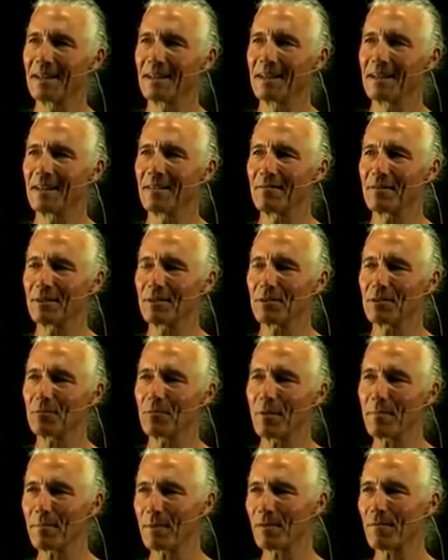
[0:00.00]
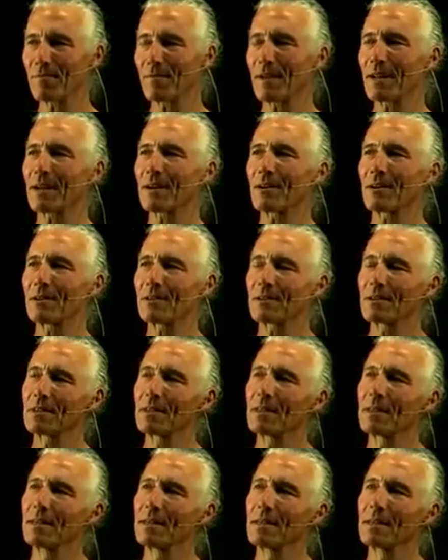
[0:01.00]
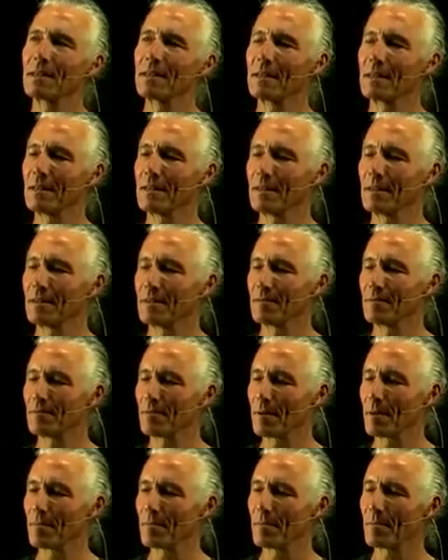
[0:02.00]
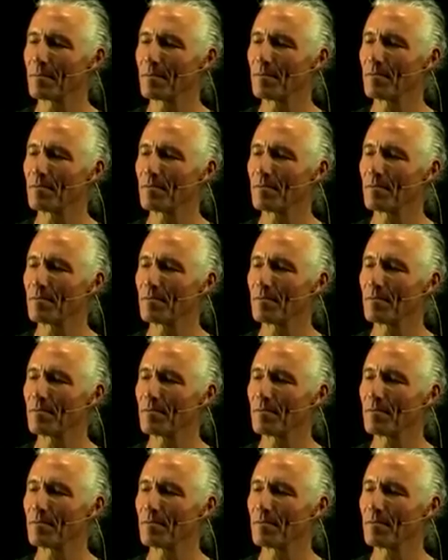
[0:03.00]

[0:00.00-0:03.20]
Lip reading: if you sweep your fingers from